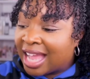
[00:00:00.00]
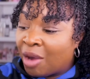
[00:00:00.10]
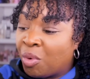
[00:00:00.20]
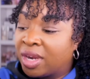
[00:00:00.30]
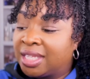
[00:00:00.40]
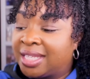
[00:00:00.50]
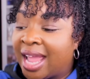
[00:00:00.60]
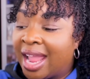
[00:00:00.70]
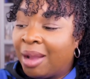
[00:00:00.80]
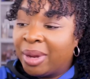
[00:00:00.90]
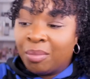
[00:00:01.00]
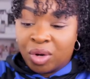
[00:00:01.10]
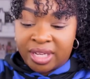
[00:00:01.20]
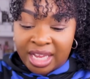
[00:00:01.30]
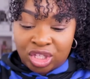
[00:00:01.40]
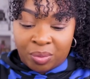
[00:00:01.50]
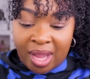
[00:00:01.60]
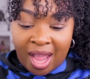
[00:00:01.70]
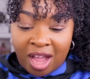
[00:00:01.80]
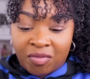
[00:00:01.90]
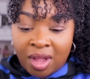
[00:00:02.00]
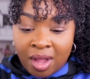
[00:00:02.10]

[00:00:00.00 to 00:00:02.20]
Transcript: I want to say, how many more days do we have?